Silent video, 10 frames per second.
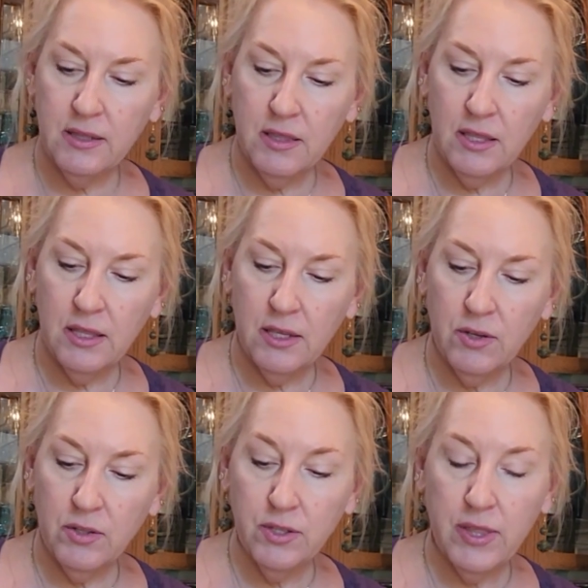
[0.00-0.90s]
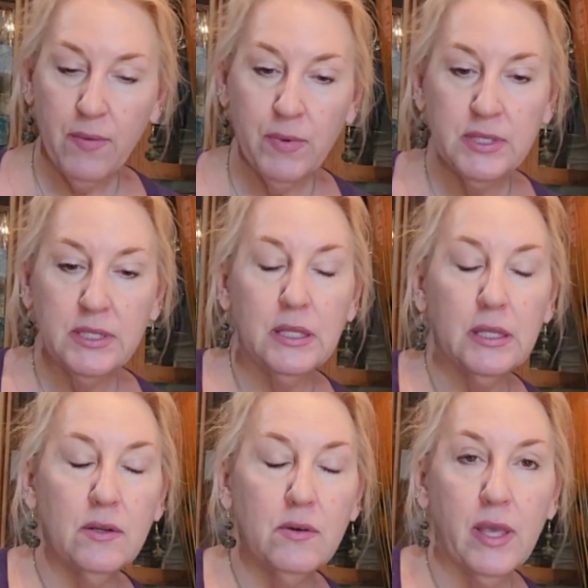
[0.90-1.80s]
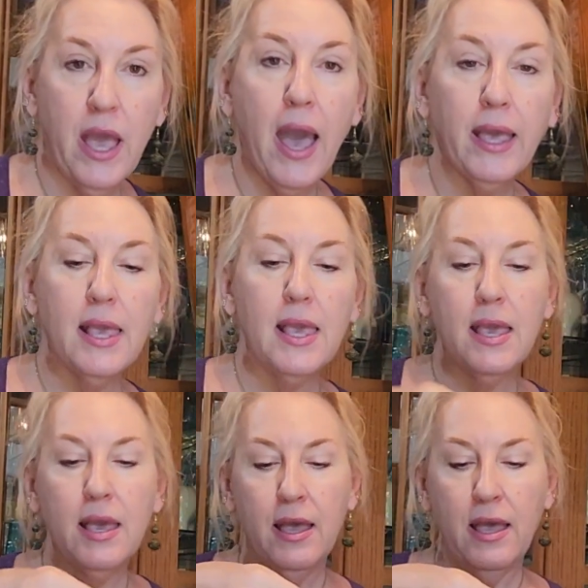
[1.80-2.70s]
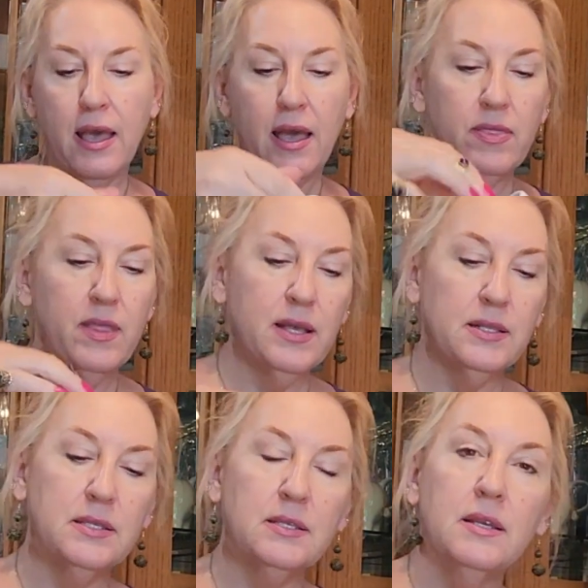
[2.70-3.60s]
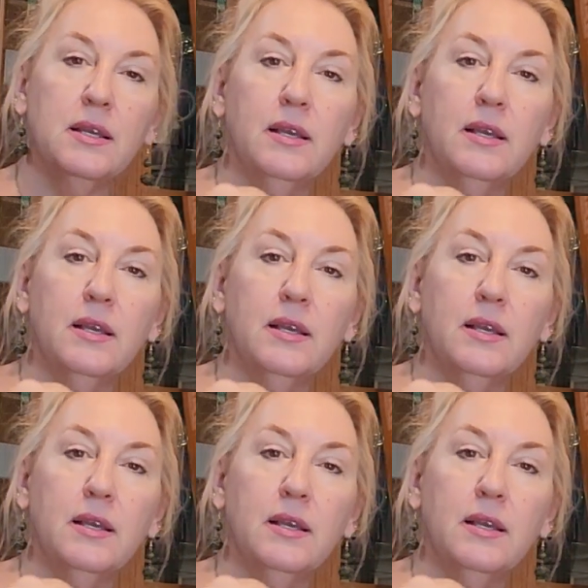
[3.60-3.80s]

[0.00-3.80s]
the little, so that one's the little khaki and that's